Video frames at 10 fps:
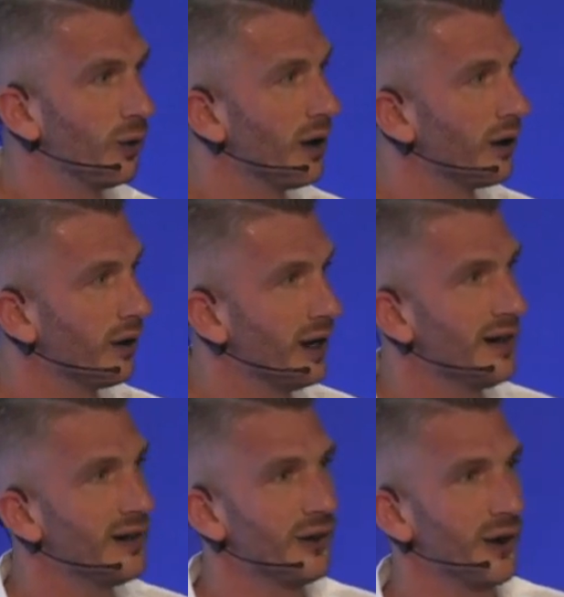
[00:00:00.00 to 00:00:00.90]
with
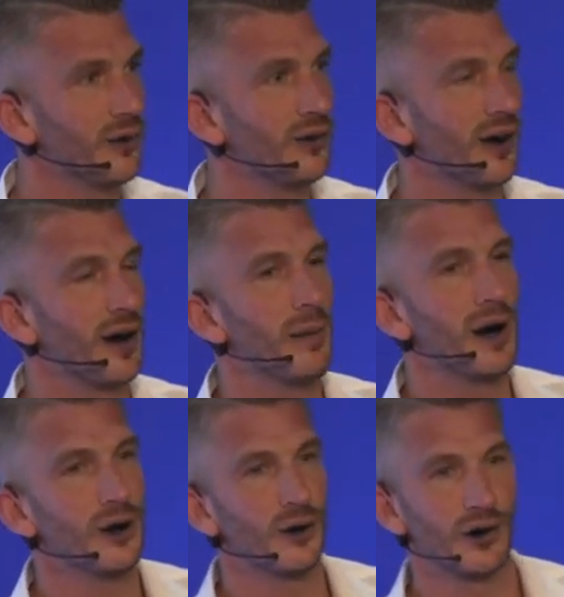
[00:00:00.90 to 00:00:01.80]
kidney stones stuck in my
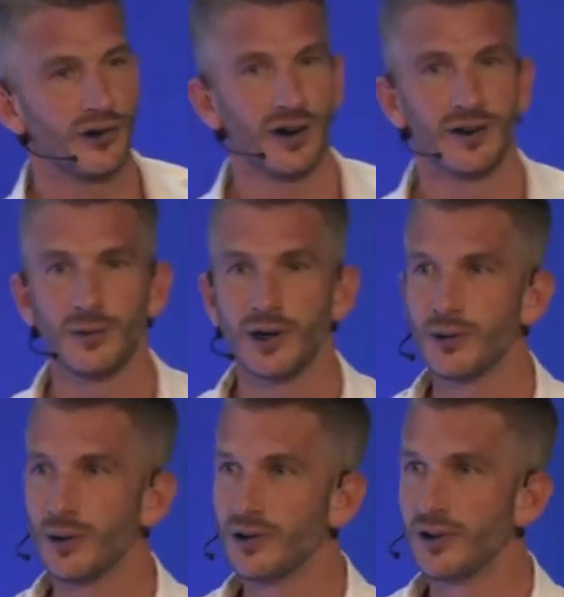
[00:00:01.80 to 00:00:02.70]
ureter,
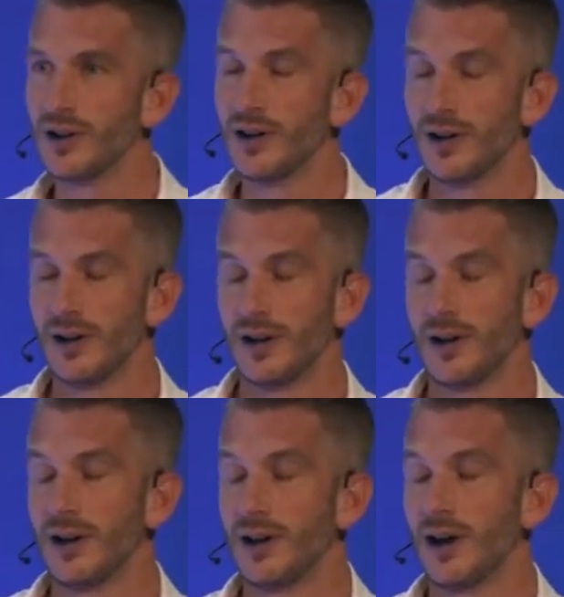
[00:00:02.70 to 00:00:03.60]
which was
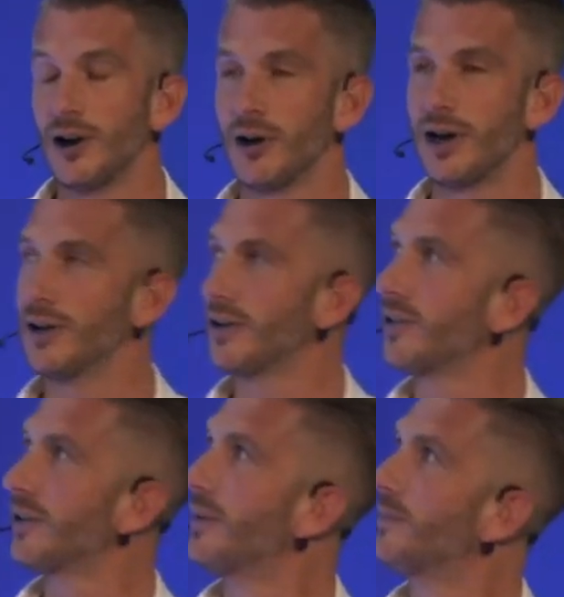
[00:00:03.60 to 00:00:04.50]

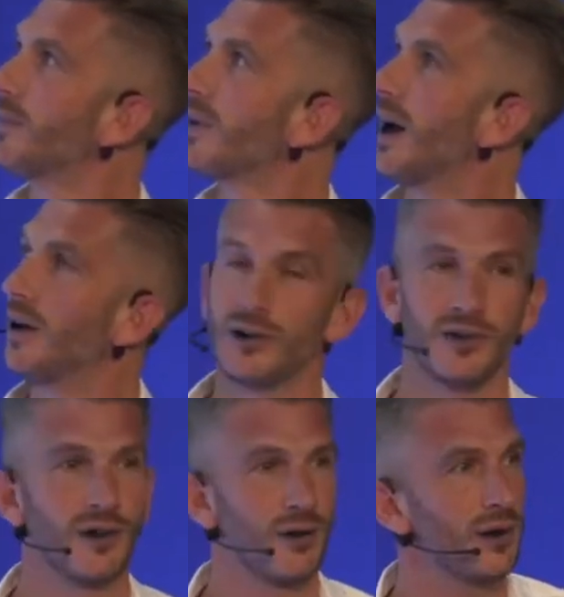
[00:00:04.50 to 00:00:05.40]
horrendous. And I was
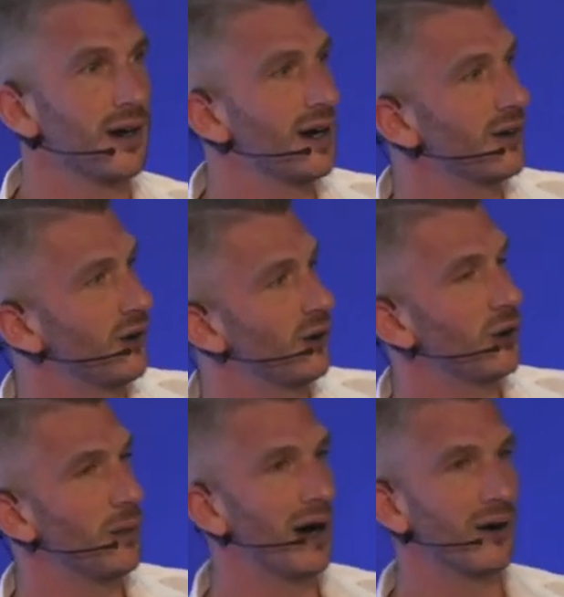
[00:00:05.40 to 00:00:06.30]
in for 3 days because it
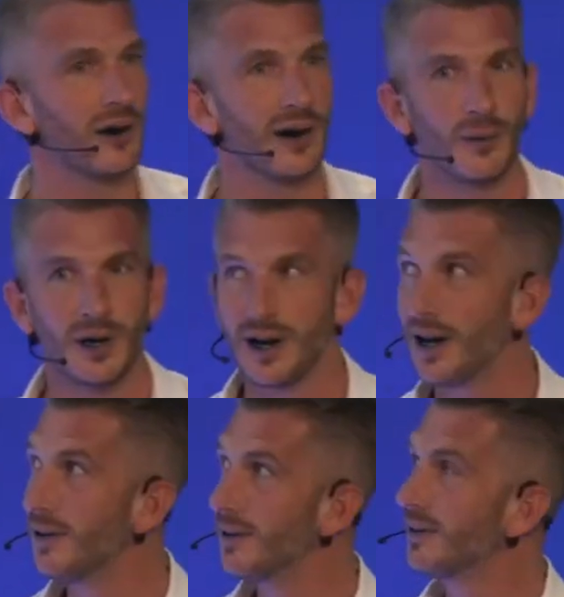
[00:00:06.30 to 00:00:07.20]
was a bank holiday
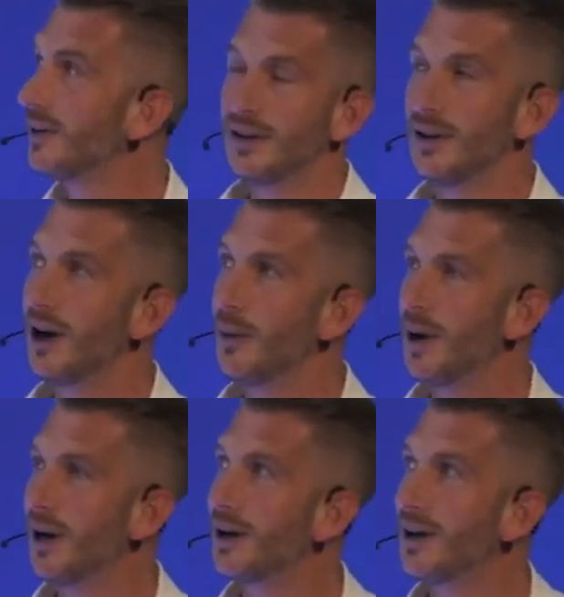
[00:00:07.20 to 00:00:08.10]
weekend.
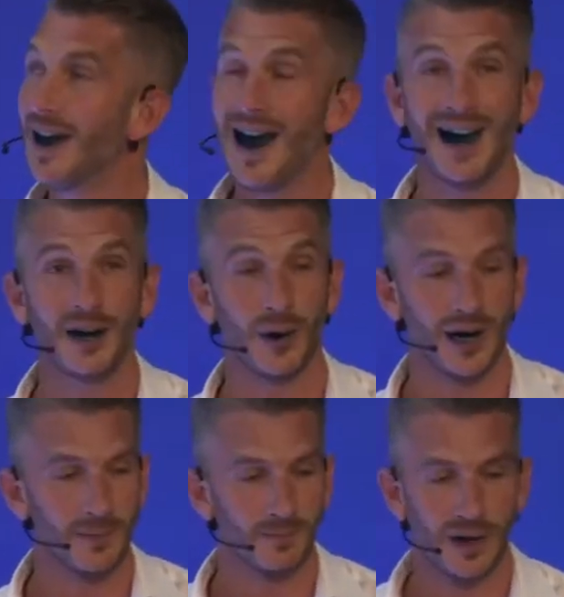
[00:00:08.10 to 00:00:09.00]
Nightmare.
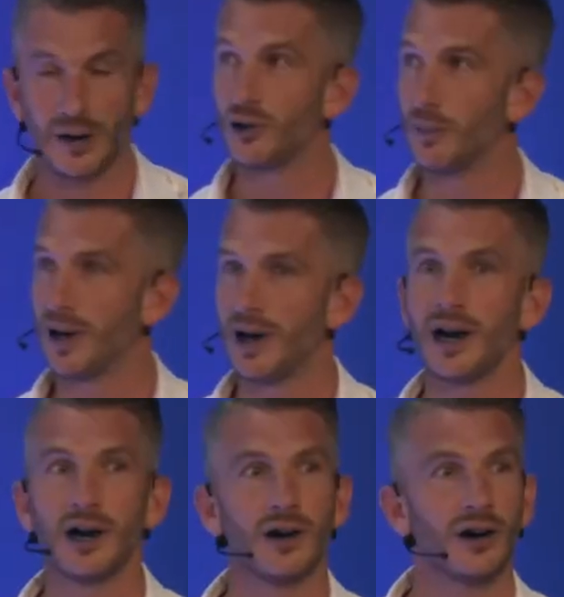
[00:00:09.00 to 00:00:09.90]
Anyway, that was the
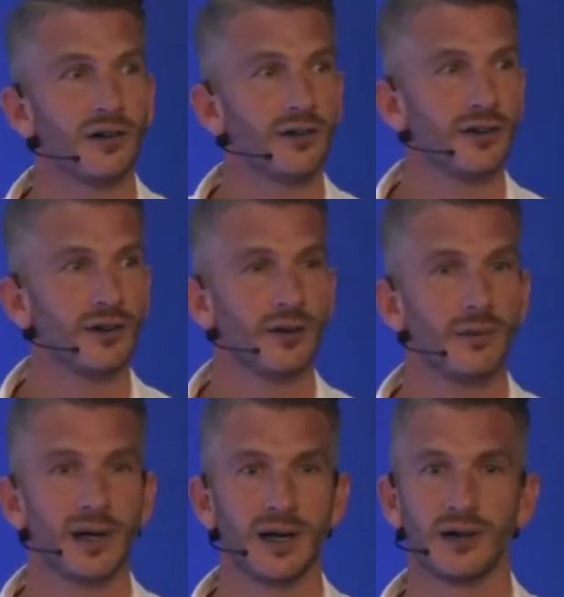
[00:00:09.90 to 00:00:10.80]
beginning of
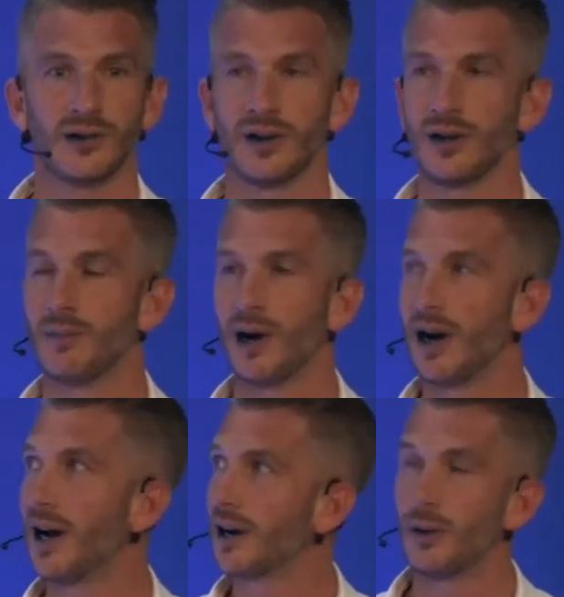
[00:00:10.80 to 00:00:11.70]
me as a
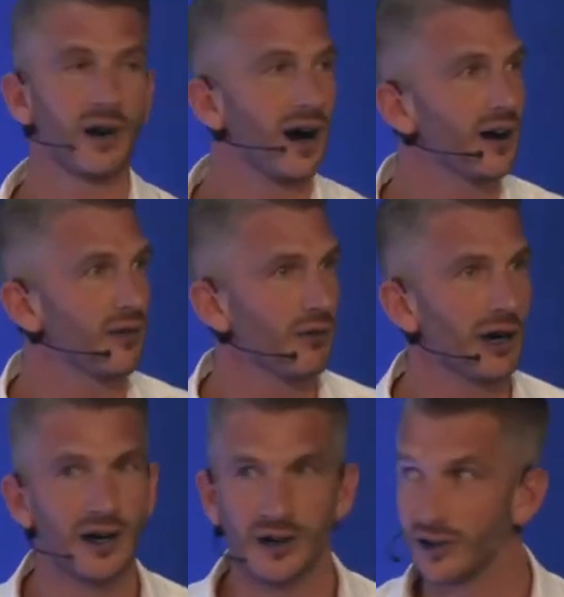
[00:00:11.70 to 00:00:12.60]
biohacker without even
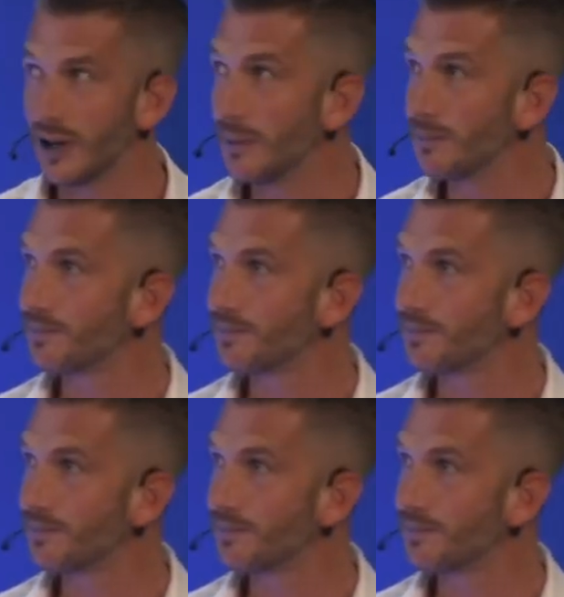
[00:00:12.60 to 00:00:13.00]
realizing it.